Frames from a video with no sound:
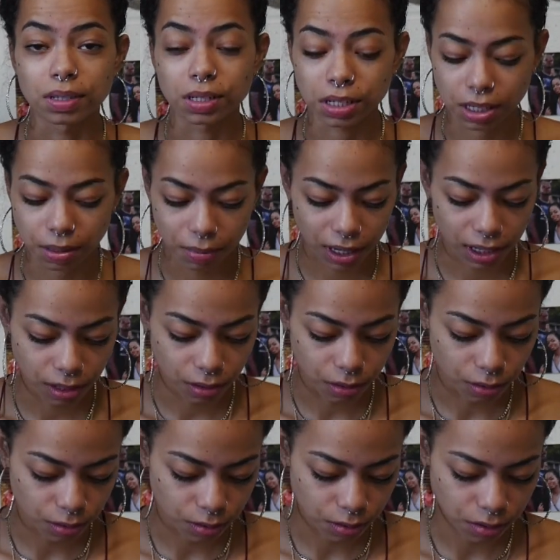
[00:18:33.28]
Just somebody
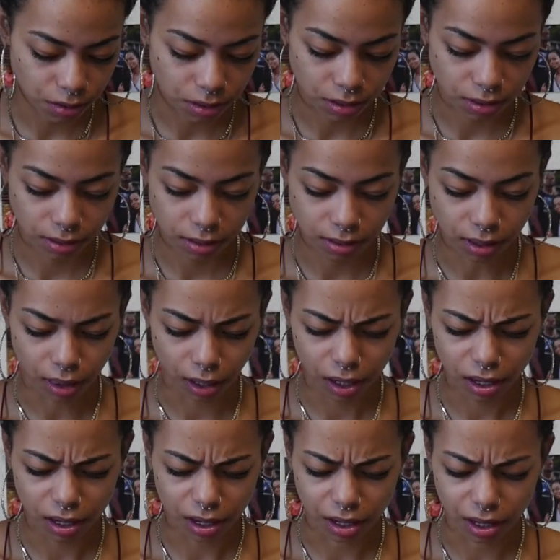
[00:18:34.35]
who's
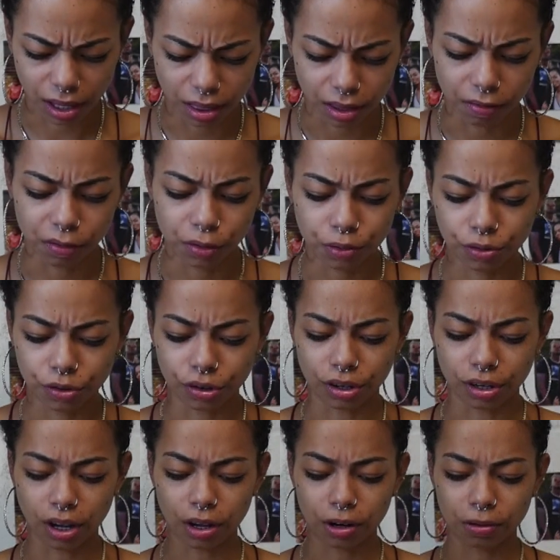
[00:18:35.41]
there in the future,
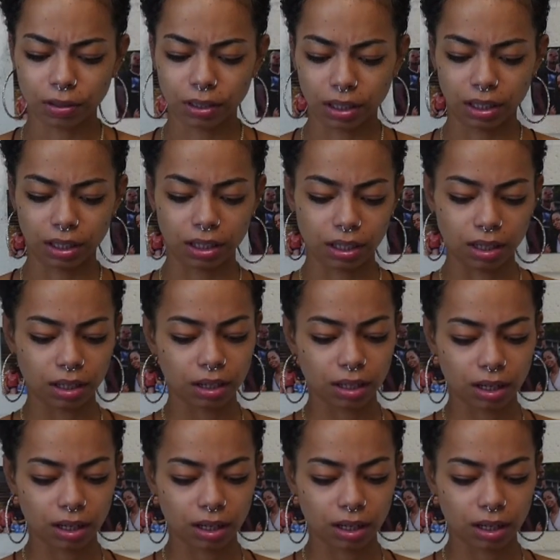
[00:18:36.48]
not only